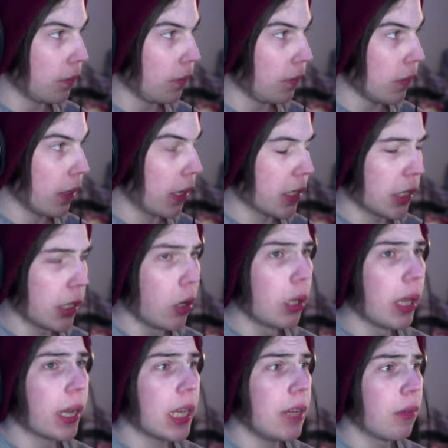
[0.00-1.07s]
Because I know,
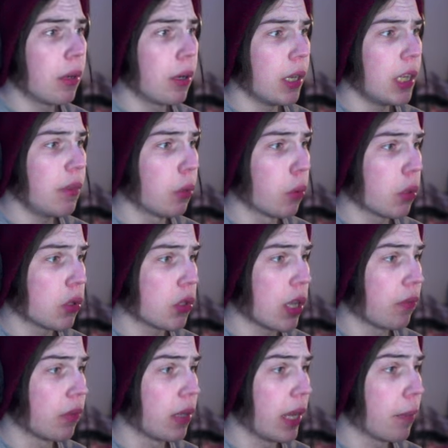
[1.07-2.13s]
like, even the
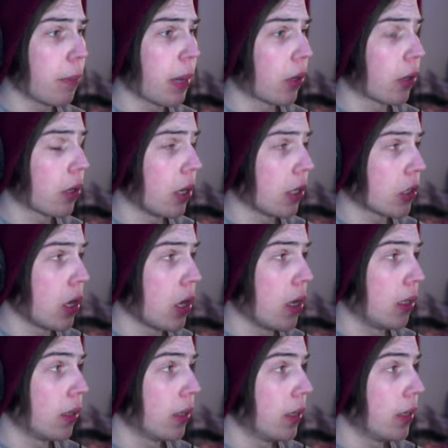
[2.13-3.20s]
stuff like Better Call
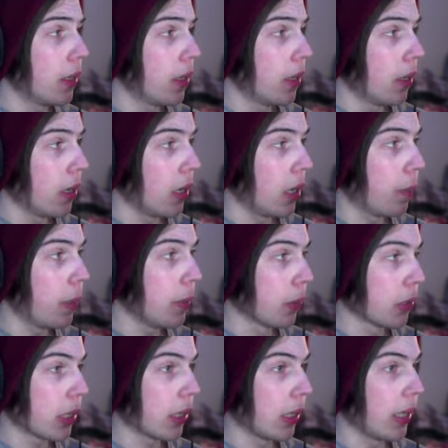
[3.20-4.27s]
Saul, people
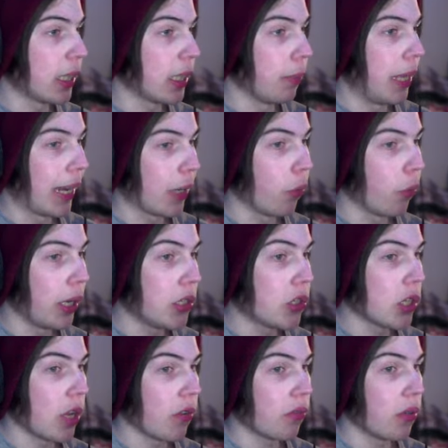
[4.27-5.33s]
said, like, the black and white
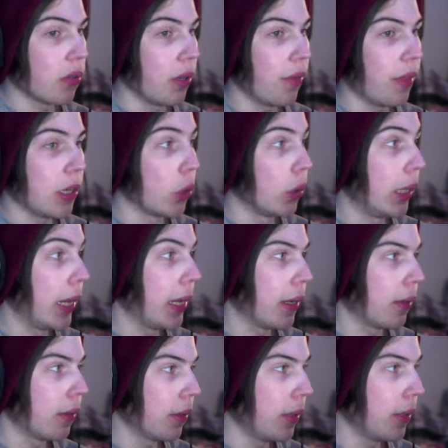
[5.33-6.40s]
stuff, they don't like it.
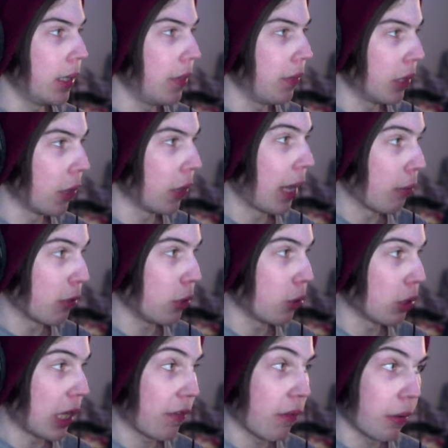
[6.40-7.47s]
Even though that was used,
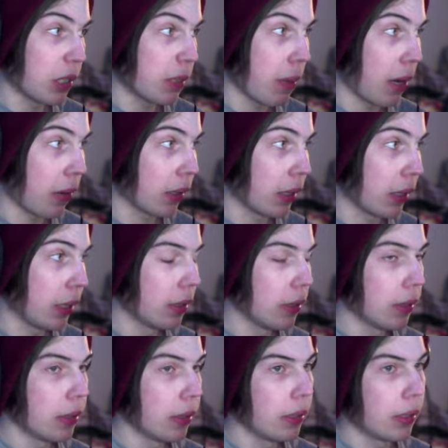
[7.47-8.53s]
like, very sparingly,
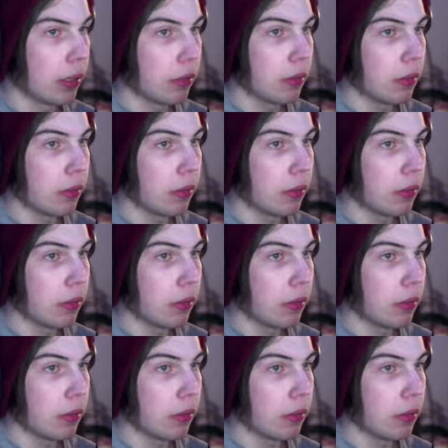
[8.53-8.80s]
you know?